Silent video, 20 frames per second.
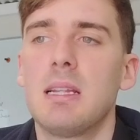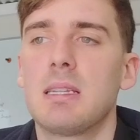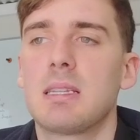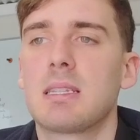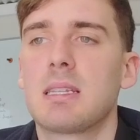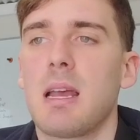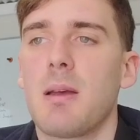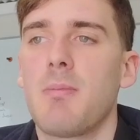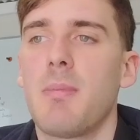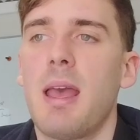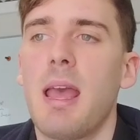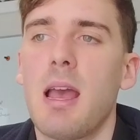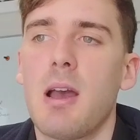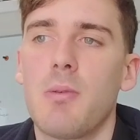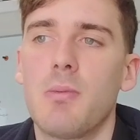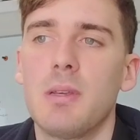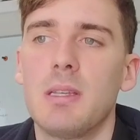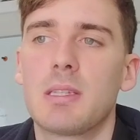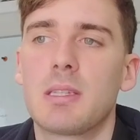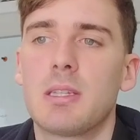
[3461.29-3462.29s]
And
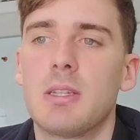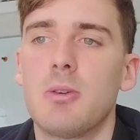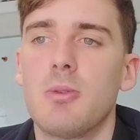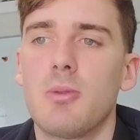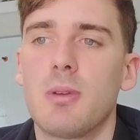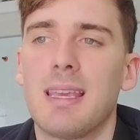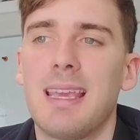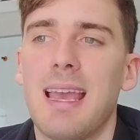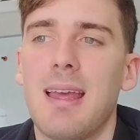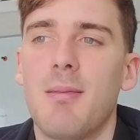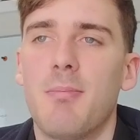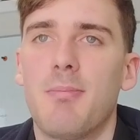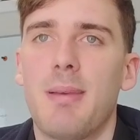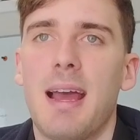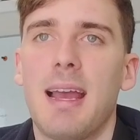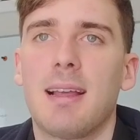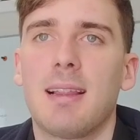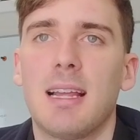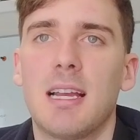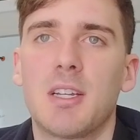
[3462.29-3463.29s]
somehow we still get
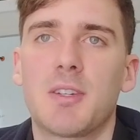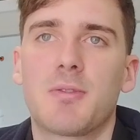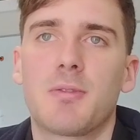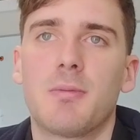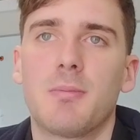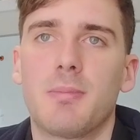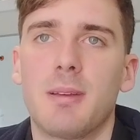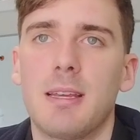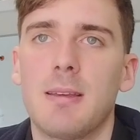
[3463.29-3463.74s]
backlash from